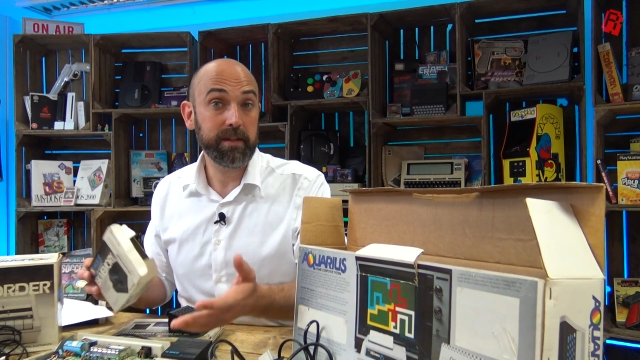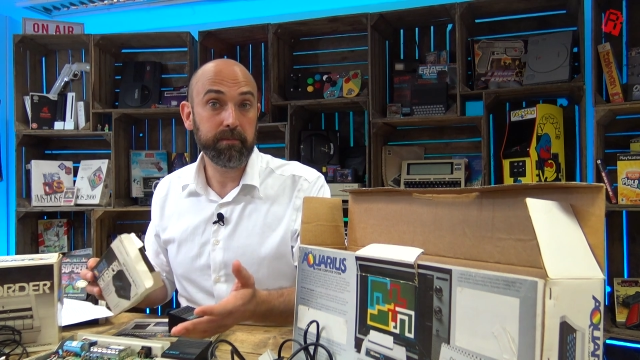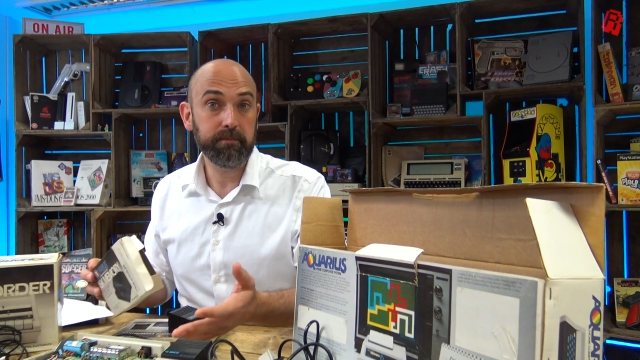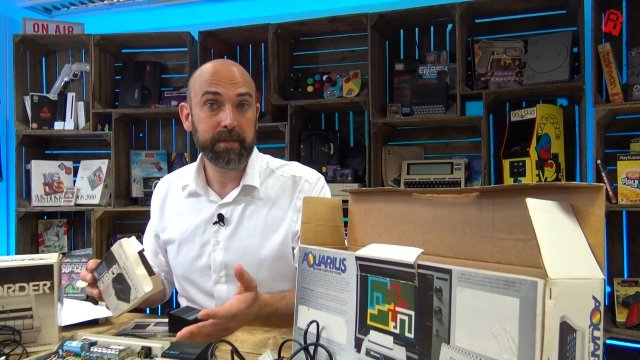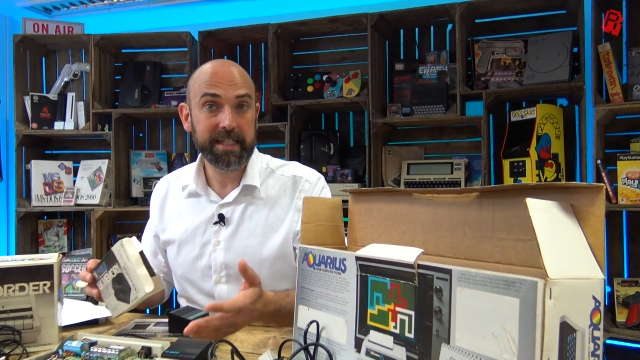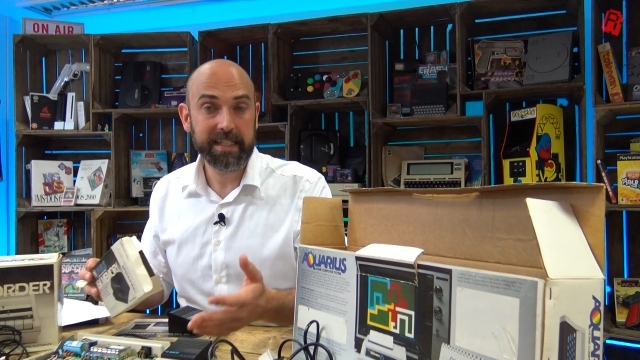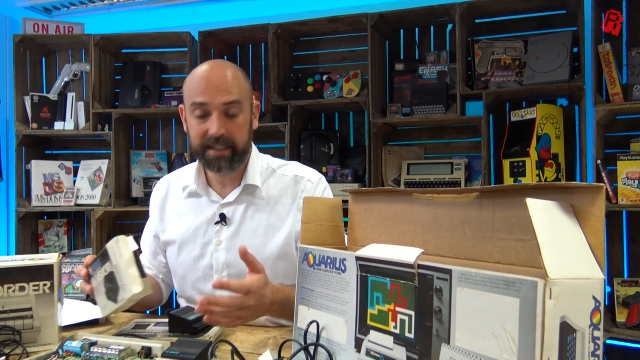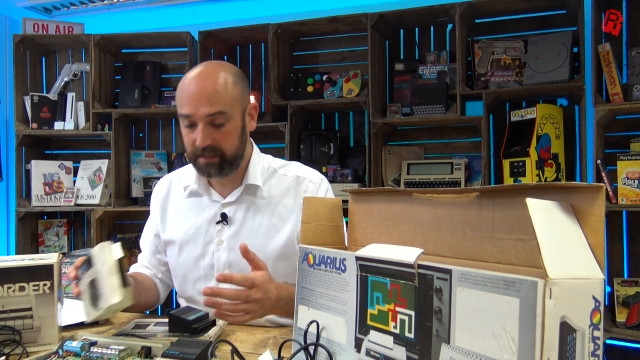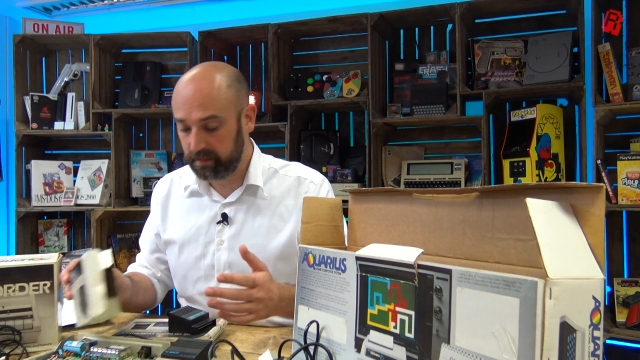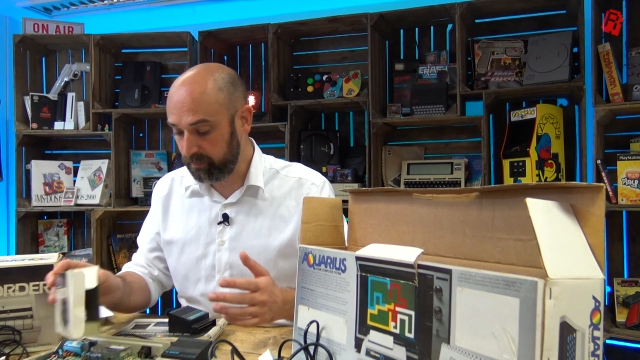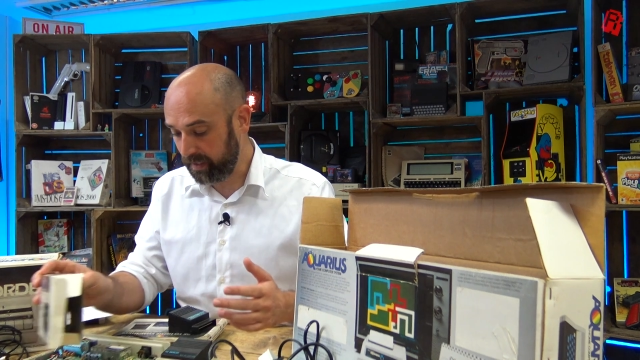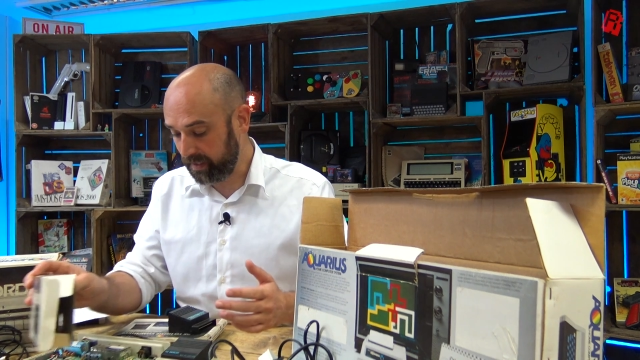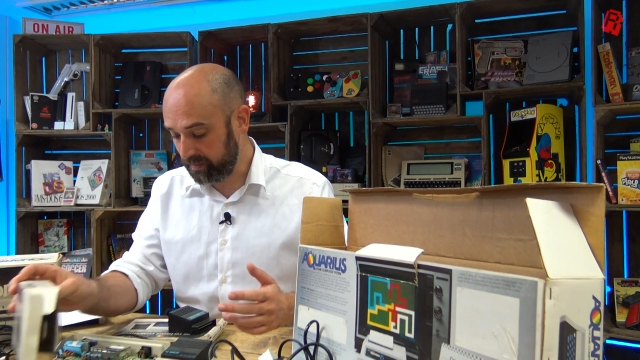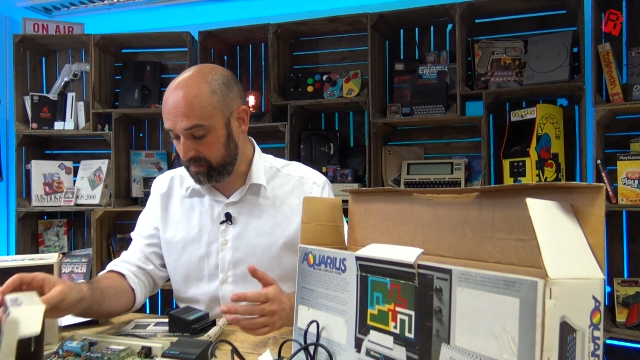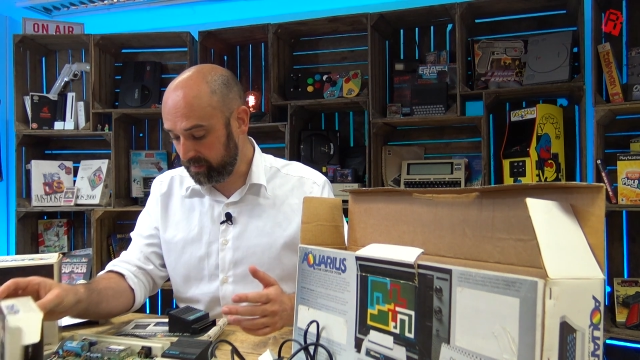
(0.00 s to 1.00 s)
the mini
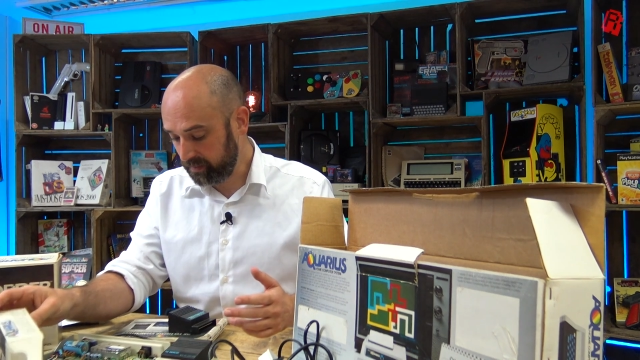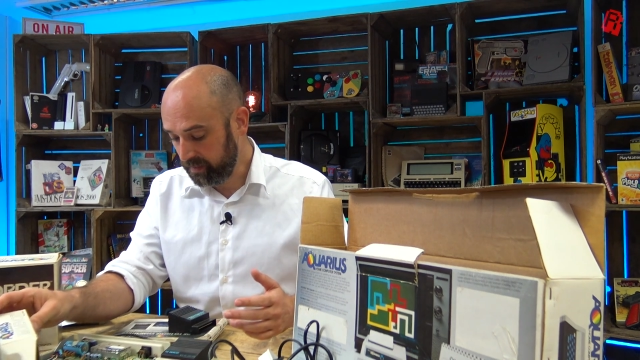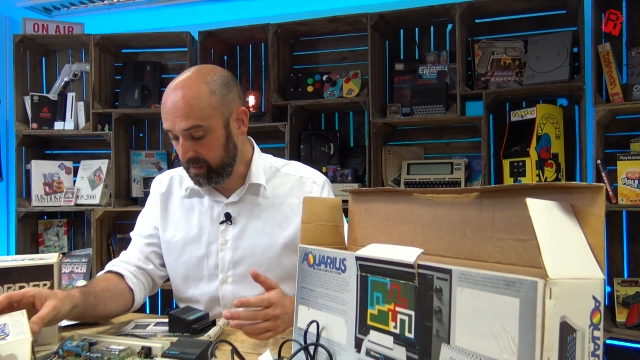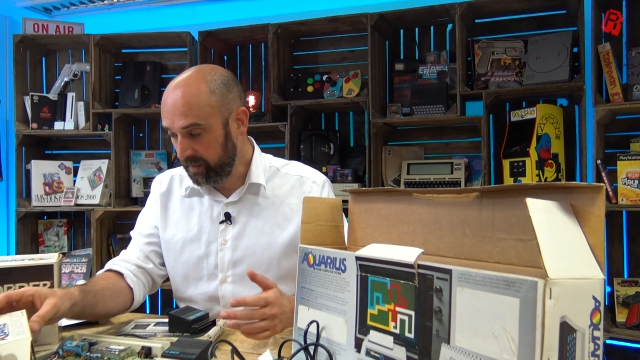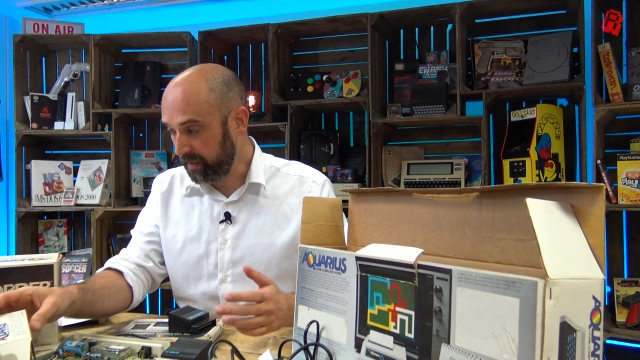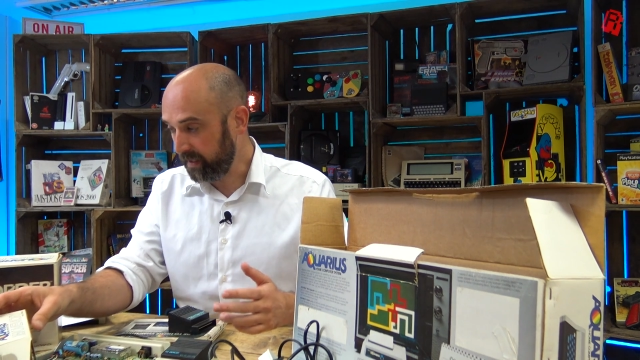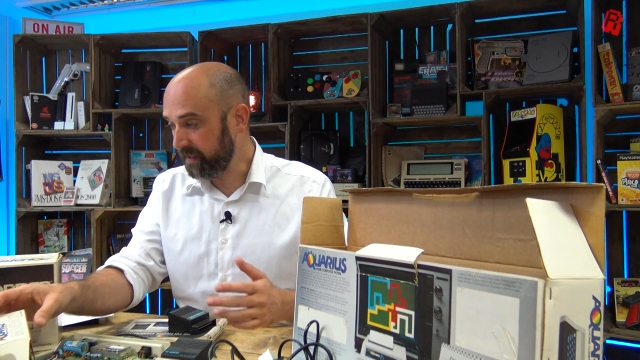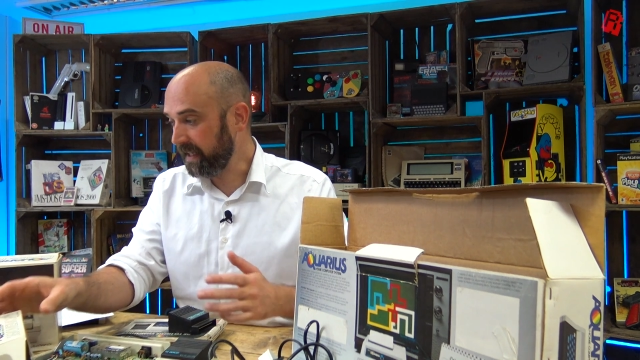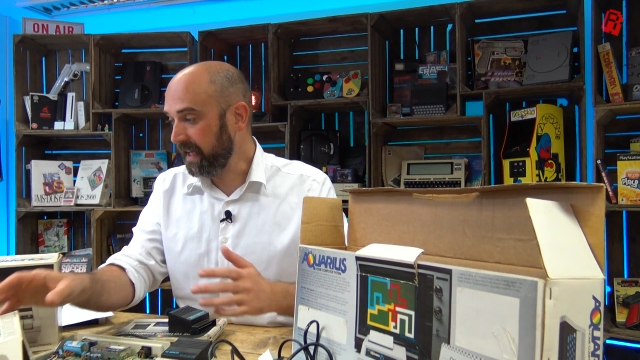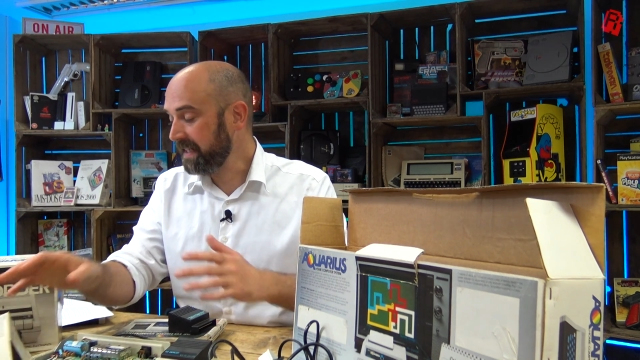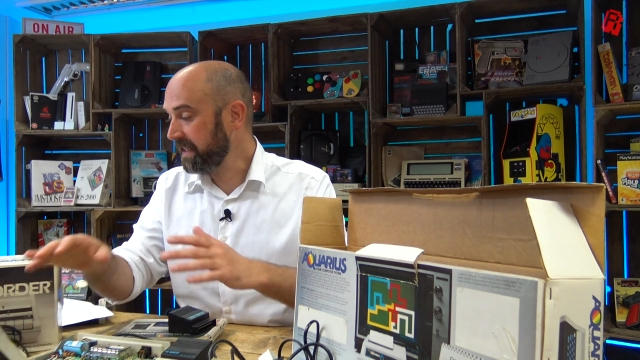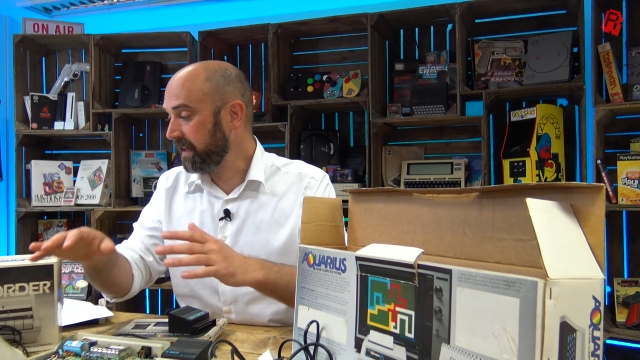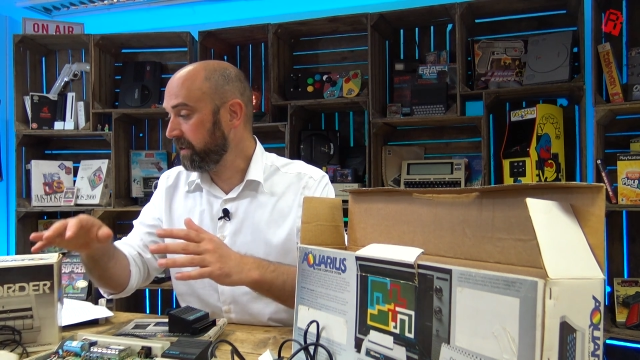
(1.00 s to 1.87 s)
expander, and any